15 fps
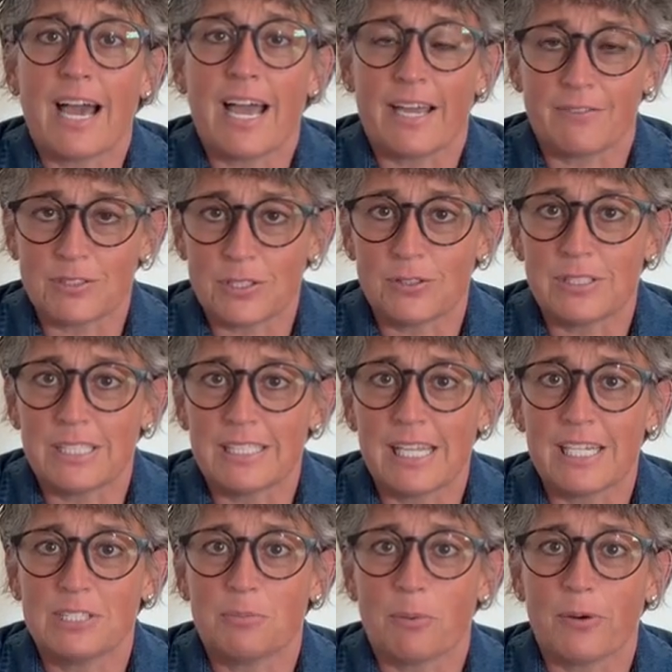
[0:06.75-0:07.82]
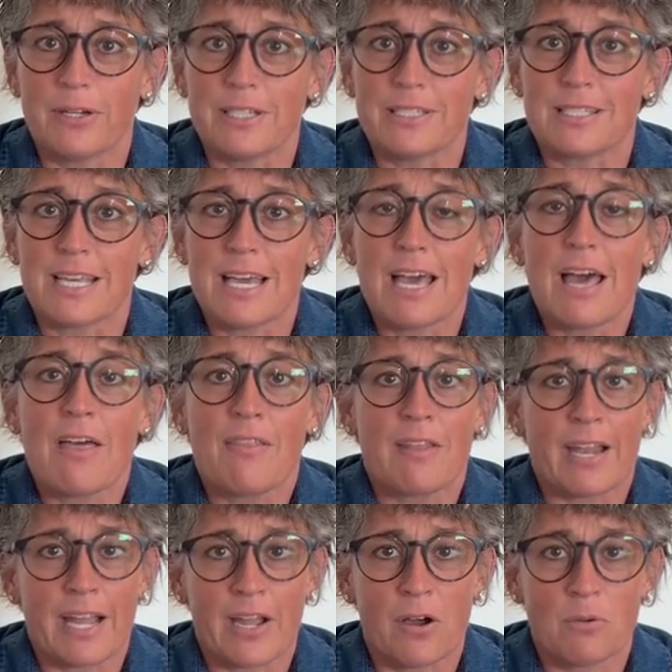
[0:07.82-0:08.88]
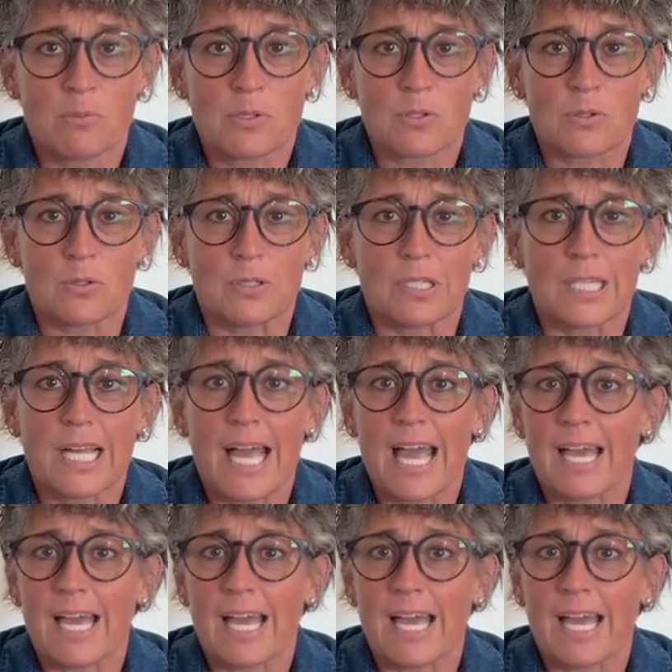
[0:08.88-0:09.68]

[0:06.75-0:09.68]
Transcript: I have 2 teenage boys that I homeschool,